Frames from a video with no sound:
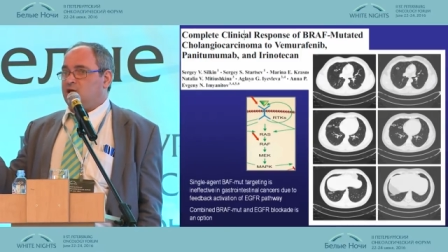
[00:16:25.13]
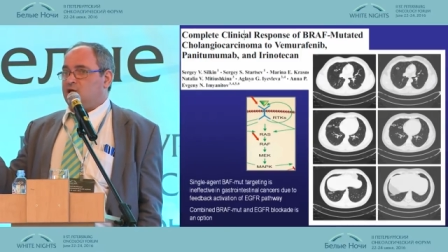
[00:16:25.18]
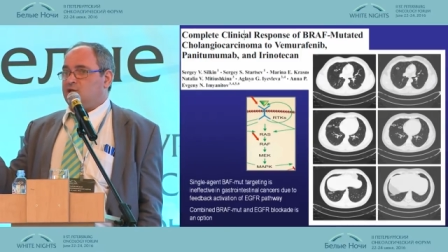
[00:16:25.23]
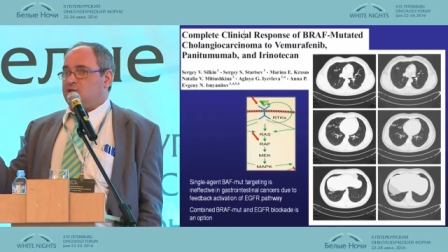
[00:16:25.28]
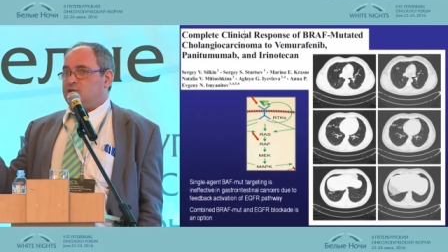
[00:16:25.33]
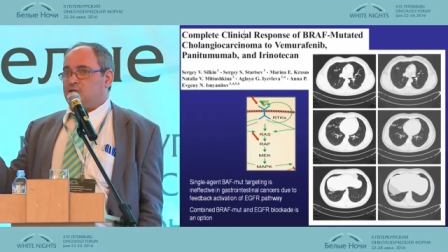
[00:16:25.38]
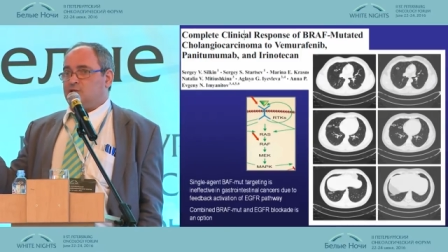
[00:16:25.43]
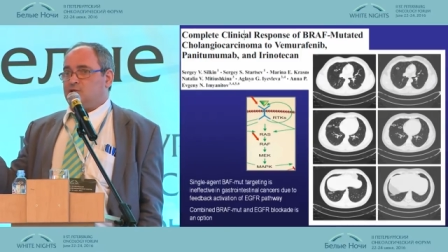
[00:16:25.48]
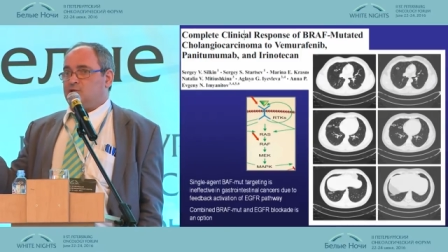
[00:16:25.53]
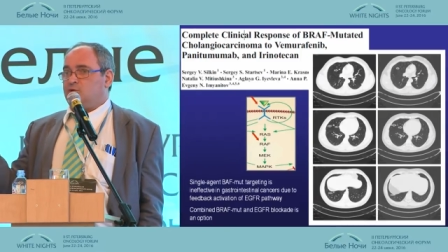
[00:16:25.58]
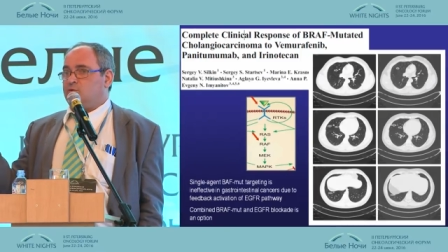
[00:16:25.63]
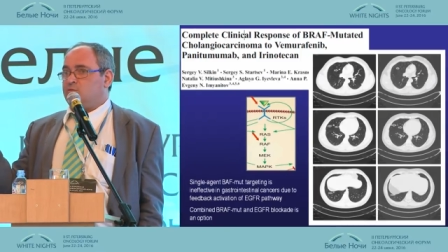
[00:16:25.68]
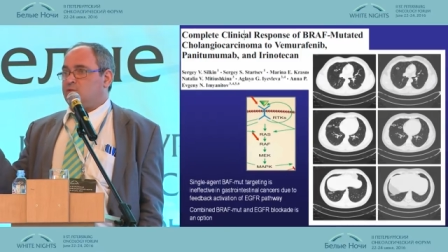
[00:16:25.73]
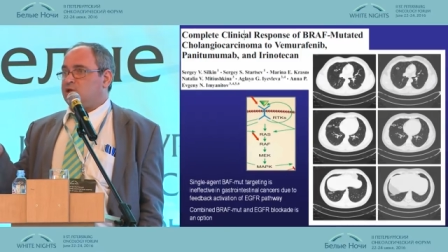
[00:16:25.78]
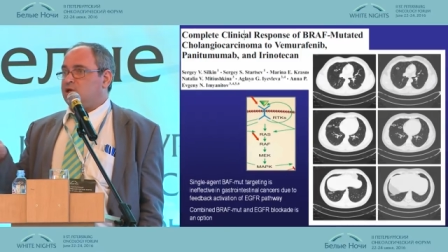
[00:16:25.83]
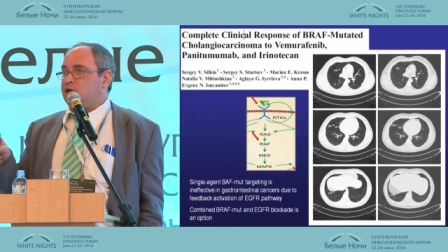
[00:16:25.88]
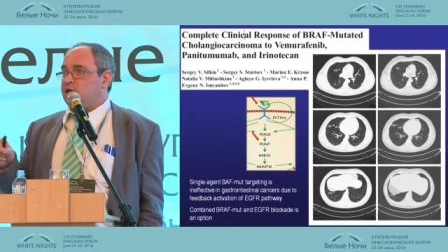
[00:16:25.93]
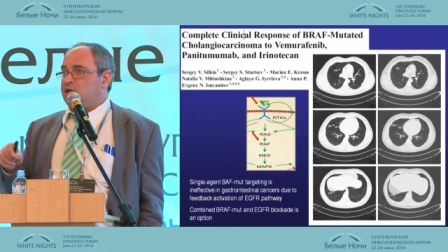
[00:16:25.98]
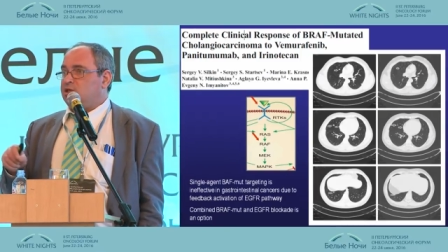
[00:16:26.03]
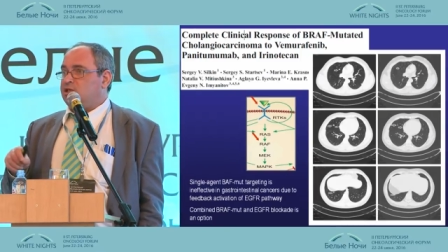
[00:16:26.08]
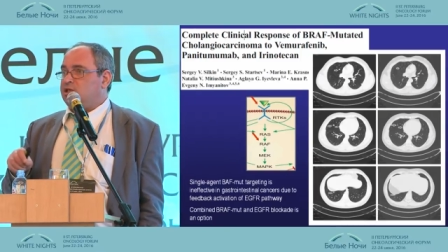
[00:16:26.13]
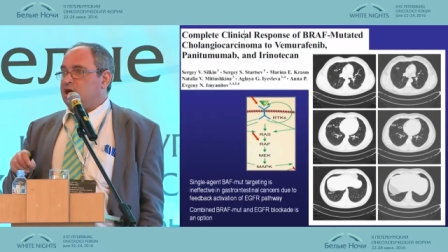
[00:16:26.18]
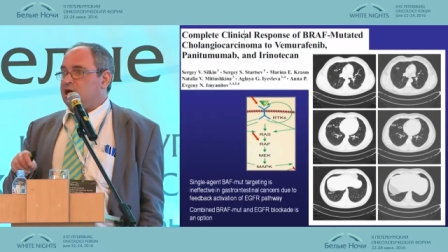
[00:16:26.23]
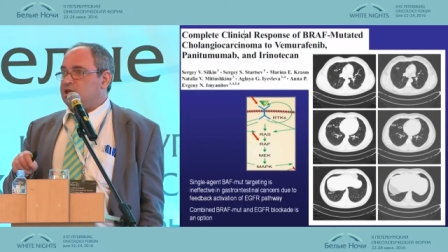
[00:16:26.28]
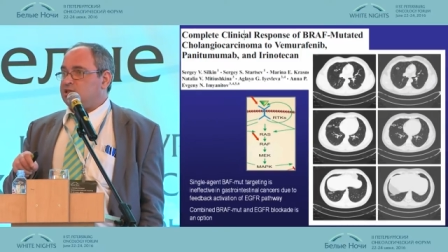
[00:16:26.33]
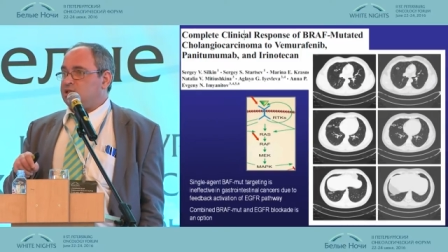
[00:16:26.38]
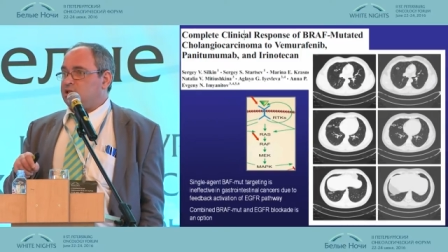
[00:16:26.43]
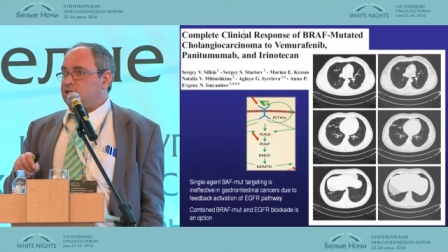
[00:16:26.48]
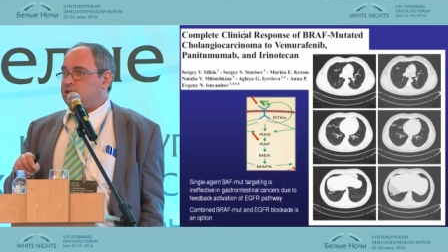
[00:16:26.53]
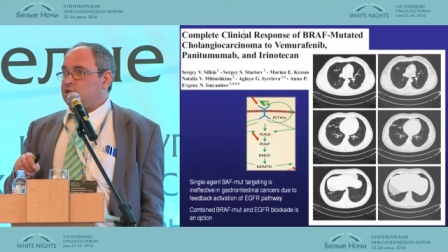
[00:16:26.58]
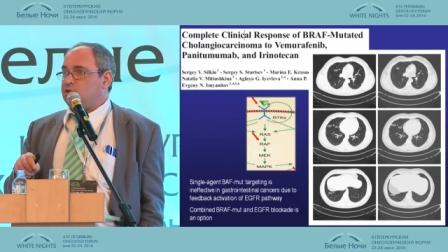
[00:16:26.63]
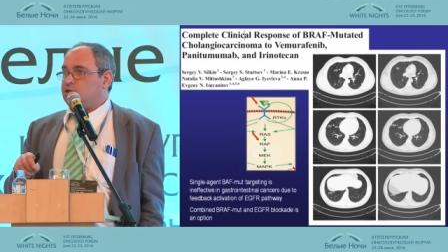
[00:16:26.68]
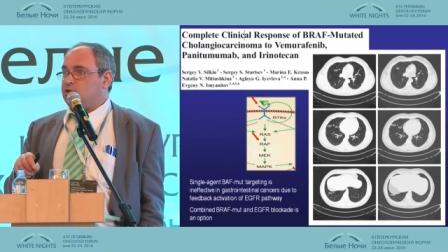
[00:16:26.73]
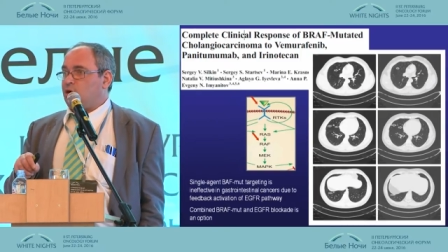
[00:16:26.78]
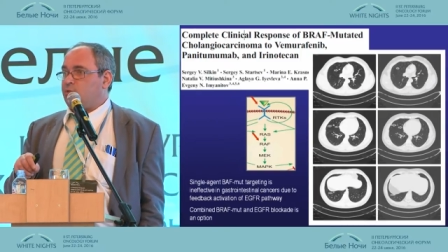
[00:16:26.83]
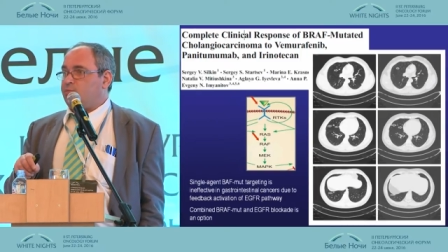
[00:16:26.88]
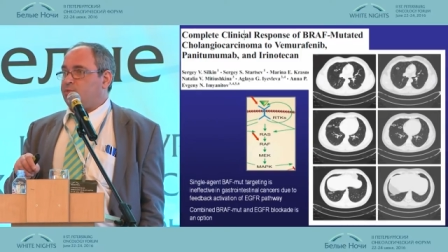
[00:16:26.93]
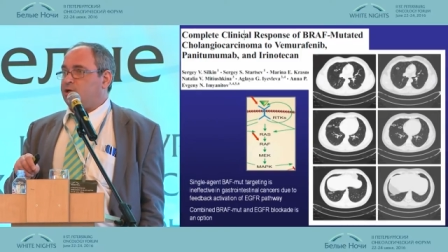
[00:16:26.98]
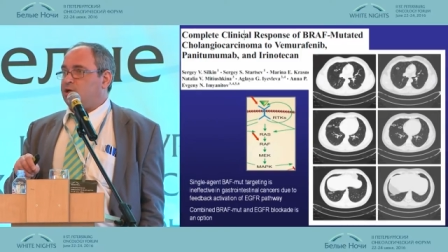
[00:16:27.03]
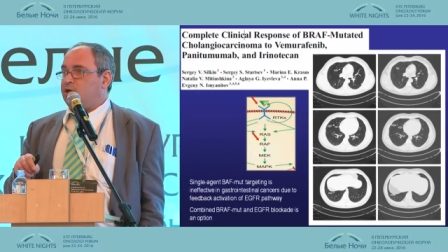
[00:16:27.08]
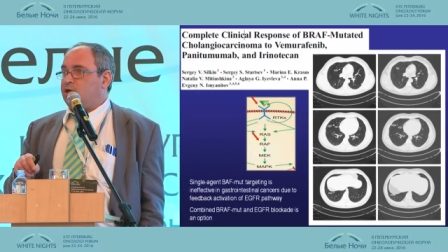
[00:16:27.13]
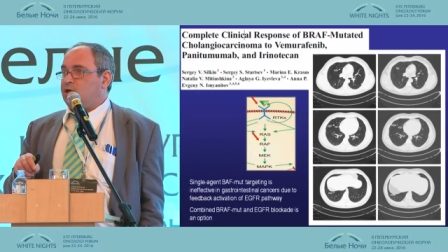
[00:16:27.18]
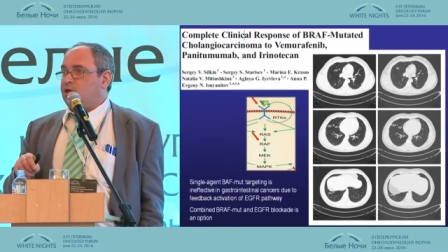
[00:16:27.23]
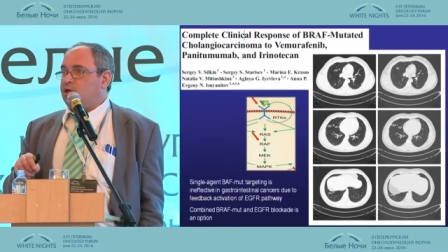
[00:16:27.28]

the tumor does not stop